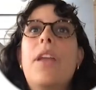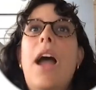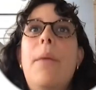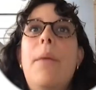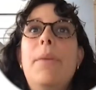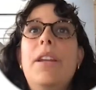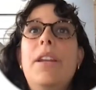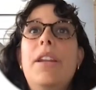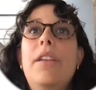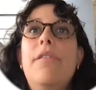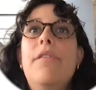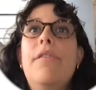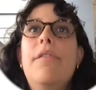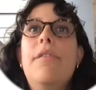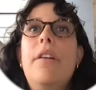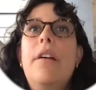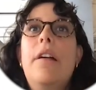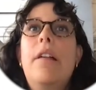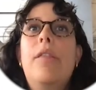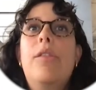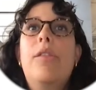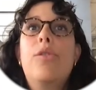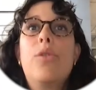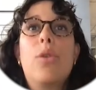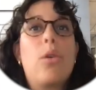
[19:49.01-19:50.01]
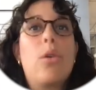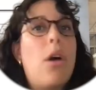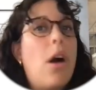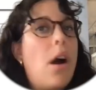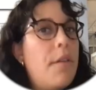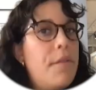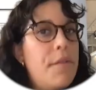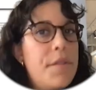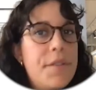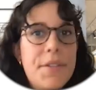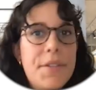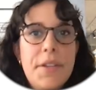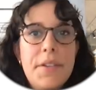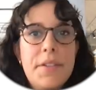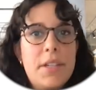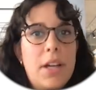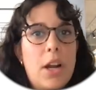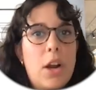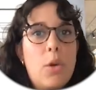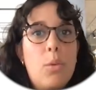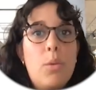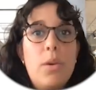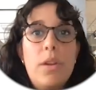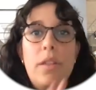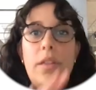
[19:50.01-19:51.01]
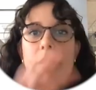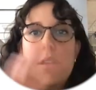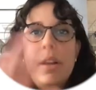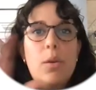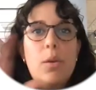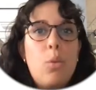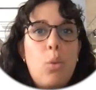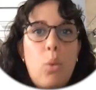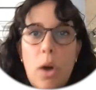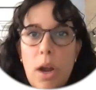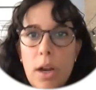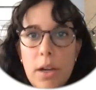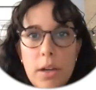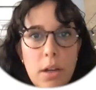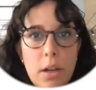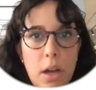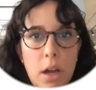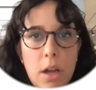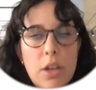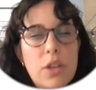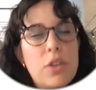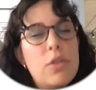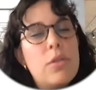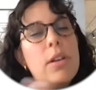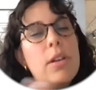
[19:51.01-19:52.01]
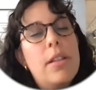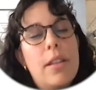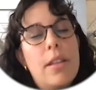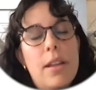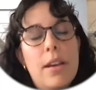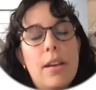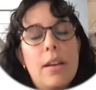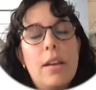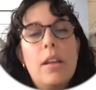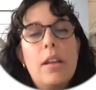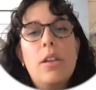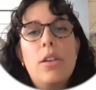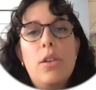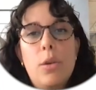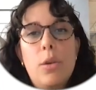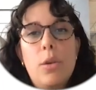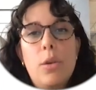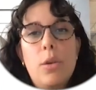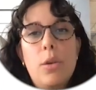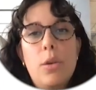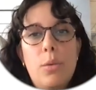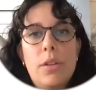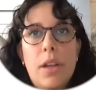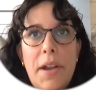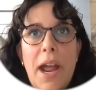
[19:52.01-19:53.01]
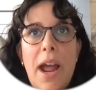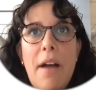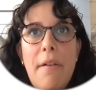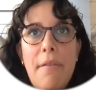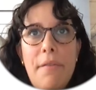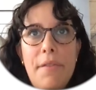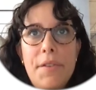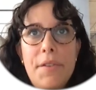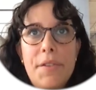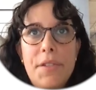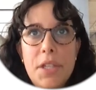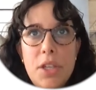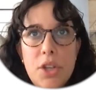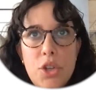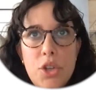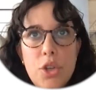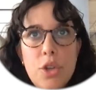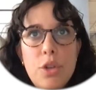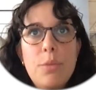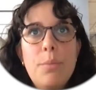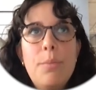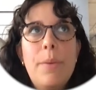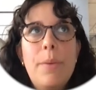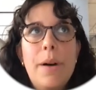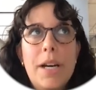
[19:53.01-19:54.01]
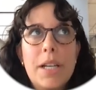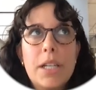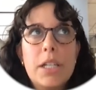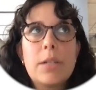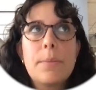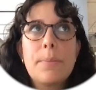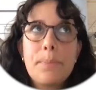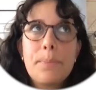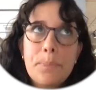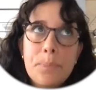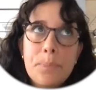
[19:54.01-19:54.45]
I mean, if your offices are within one country, then you will not have this issue. But